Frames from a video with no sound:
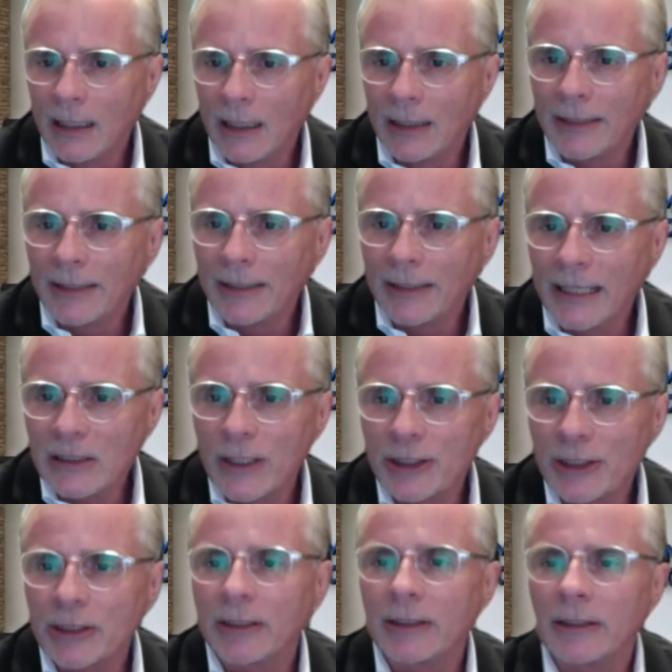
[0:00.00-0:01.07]
Next
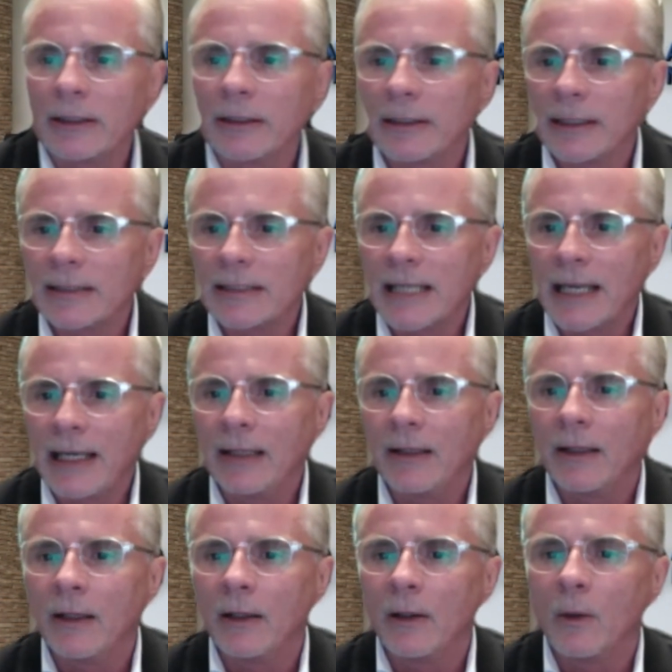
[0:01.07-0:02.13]
question, does
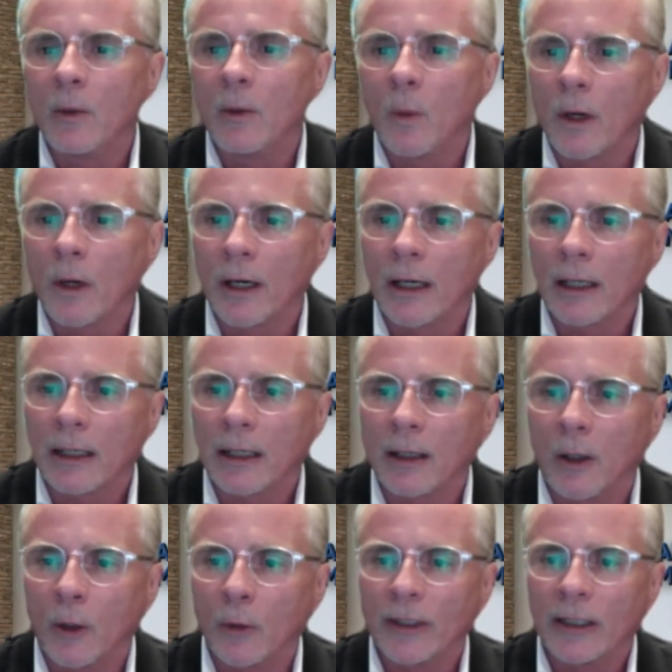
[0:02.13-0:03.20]
Halo work
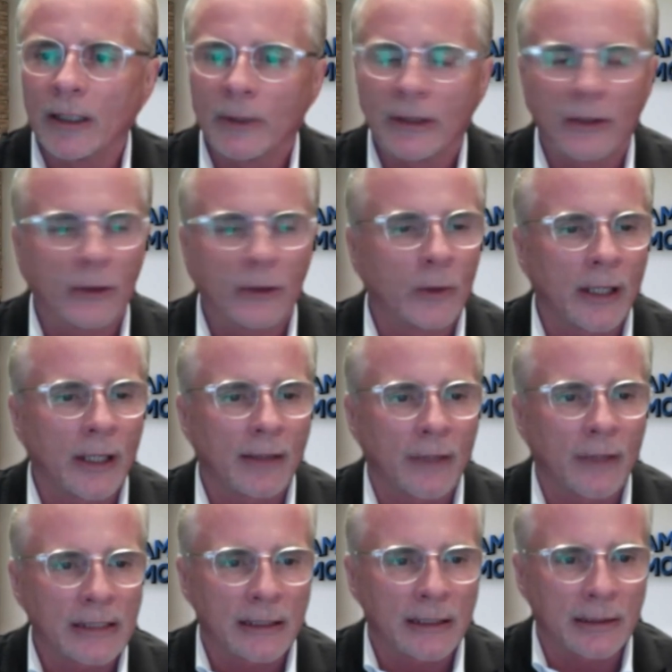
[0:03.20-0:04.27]
only with UK
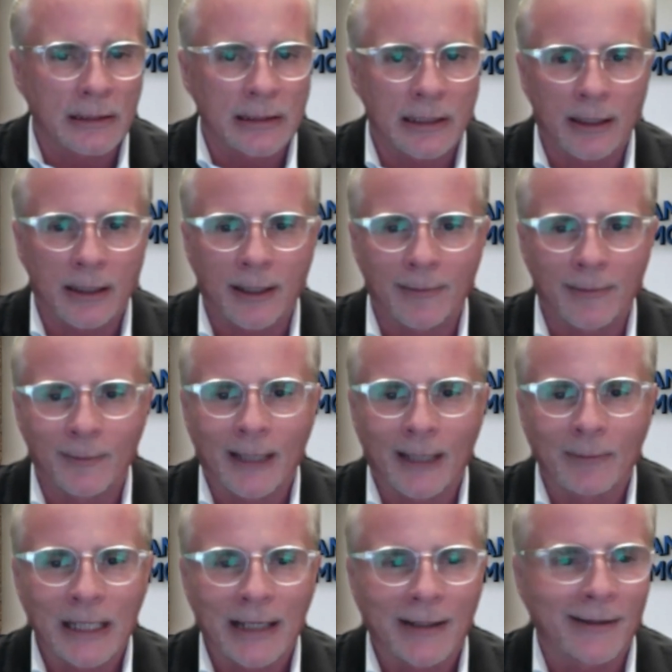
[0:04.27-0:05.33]
residents? I'm
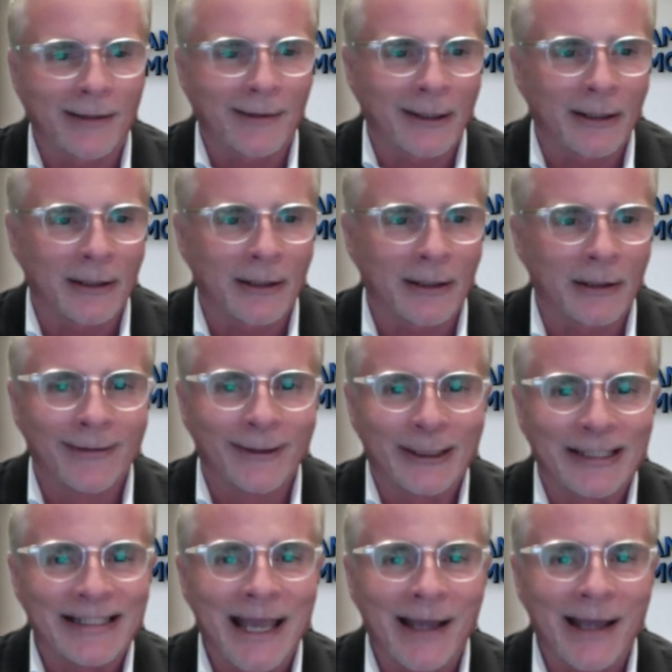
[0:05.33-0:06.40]
taking they're
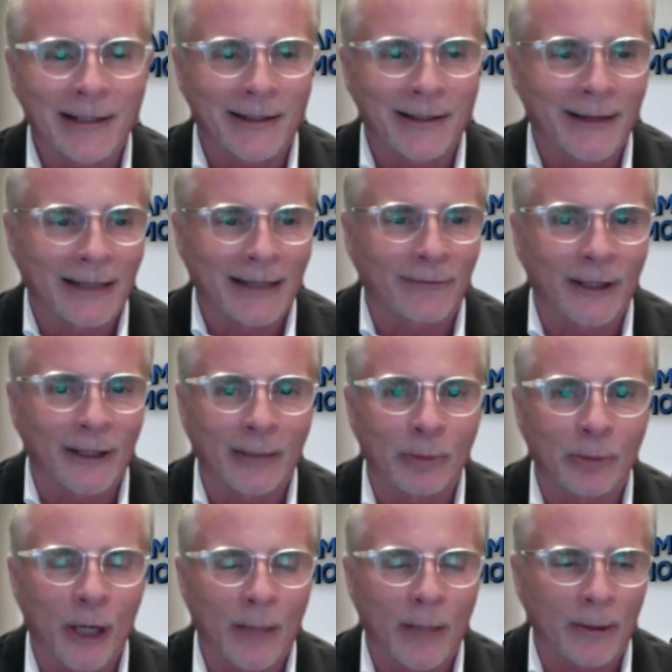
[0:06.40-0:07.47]
detecting that very
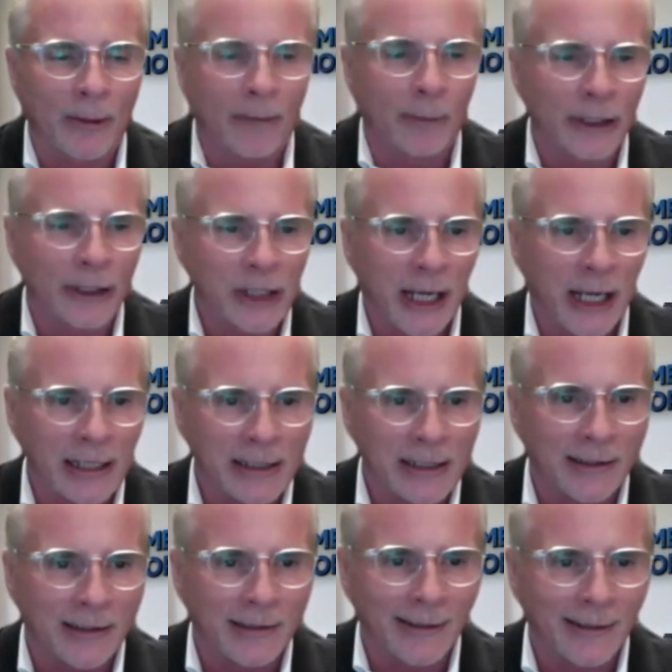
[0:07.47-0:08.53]
proper British
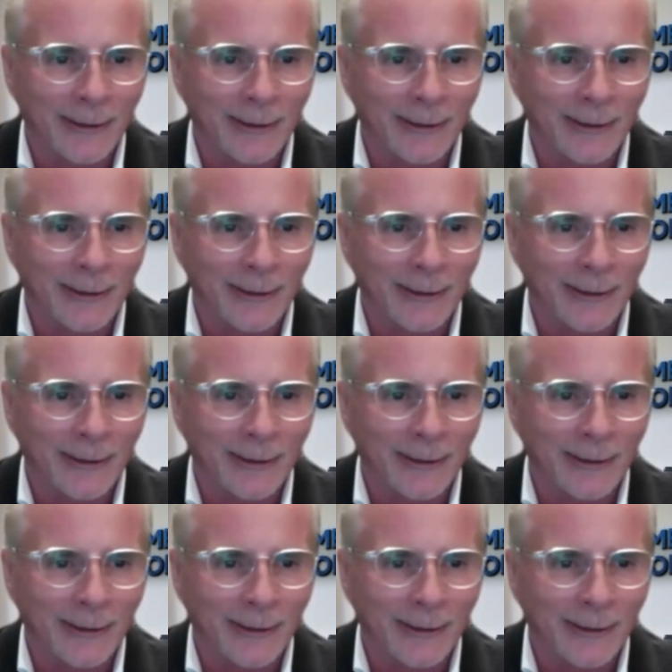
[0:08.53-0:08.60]
accent that you